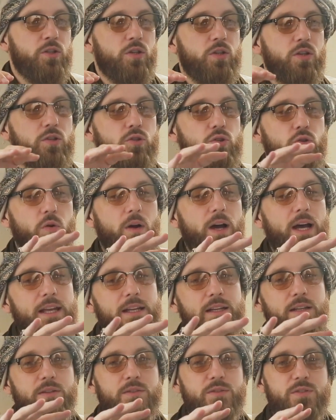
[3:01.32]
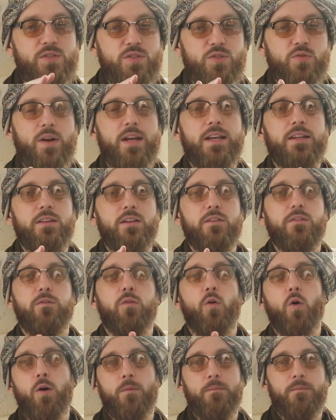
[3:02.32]
can try and
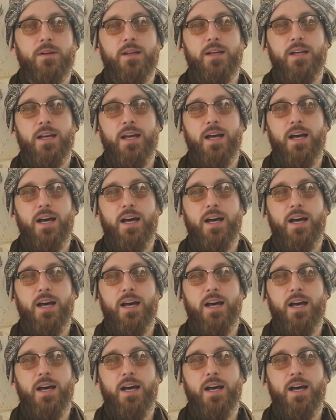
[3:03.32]
constrain the form